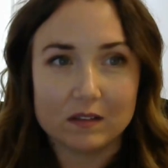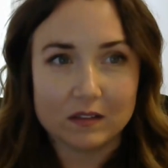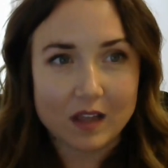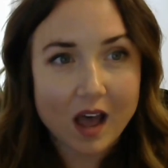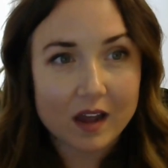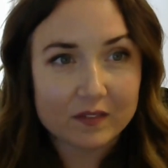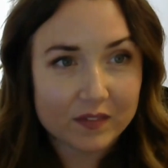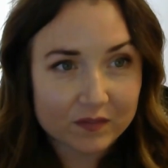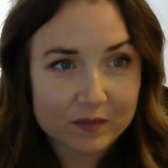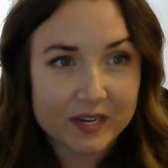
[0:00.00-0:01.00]
a lot of
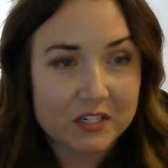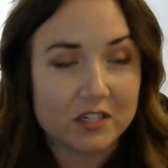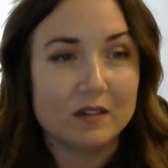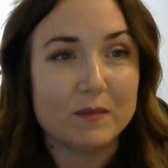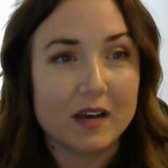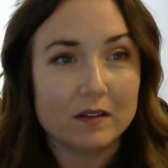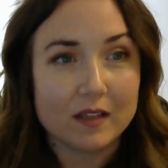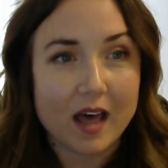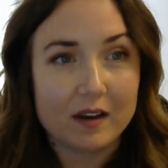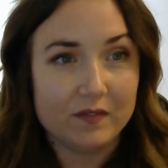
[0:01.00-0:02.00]
information about a
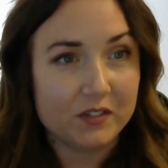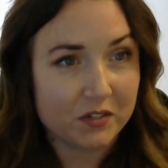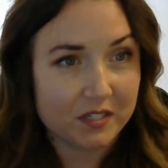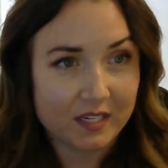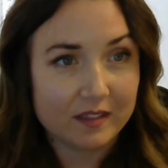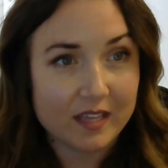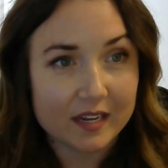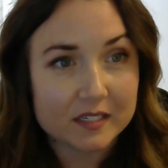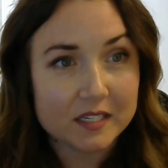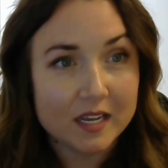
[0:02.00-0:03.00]
lot of interesting
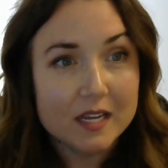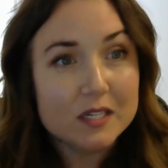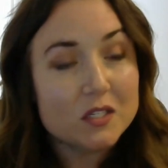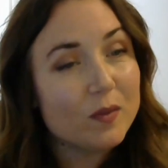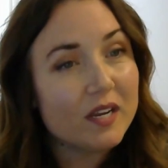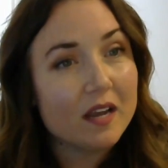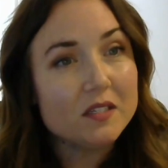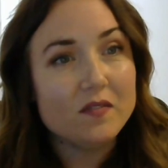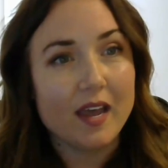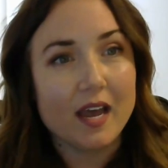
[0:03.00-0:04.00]
things. So, because
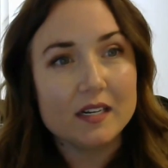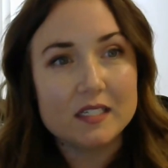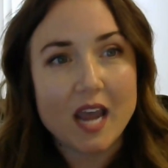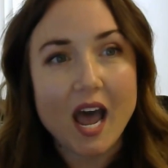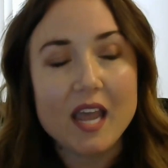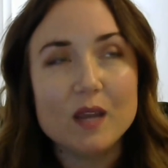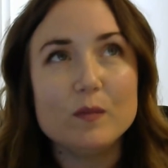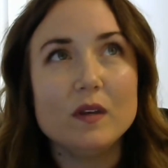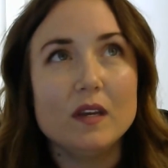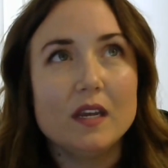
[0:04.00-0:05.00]
of that,
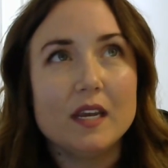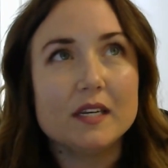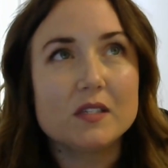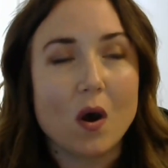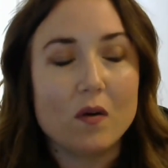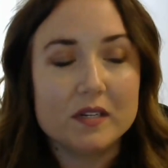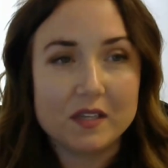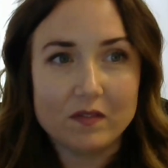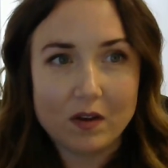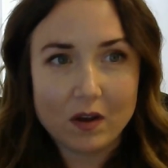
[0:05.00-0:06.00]
time is always
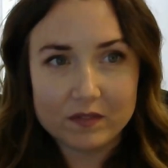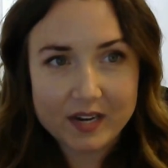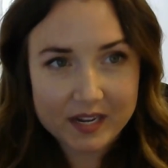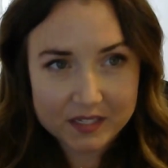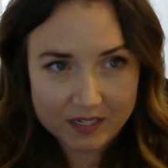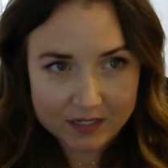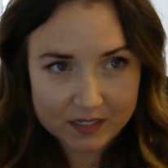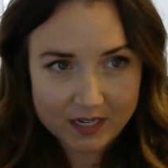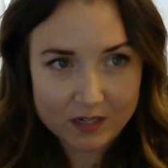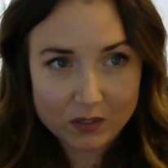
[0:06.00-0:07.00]
of an
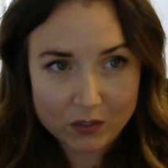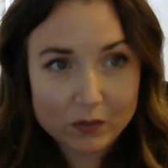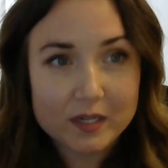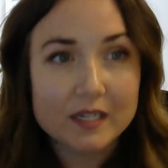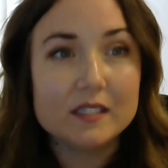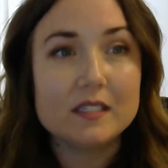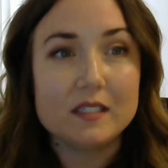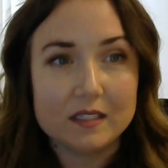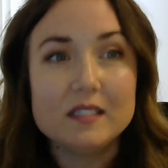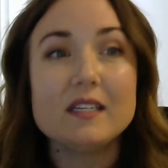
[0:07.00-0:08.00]
essence, and you need
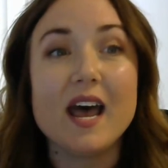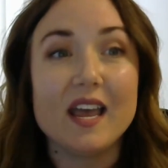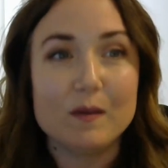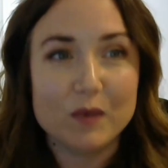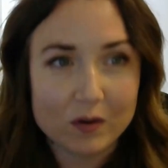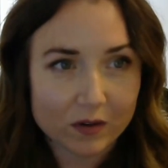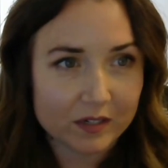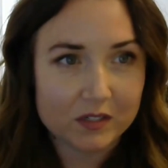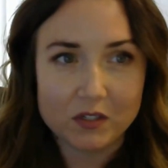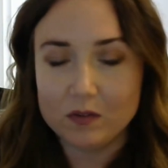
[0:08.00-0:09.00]
time in
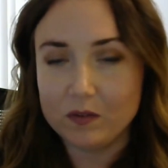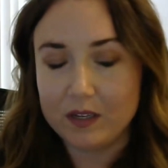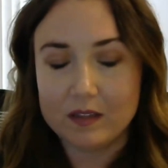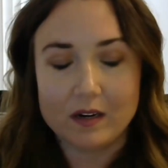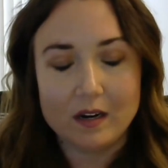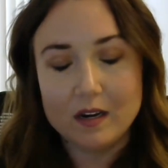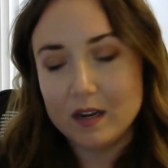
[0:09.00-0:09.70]
order to either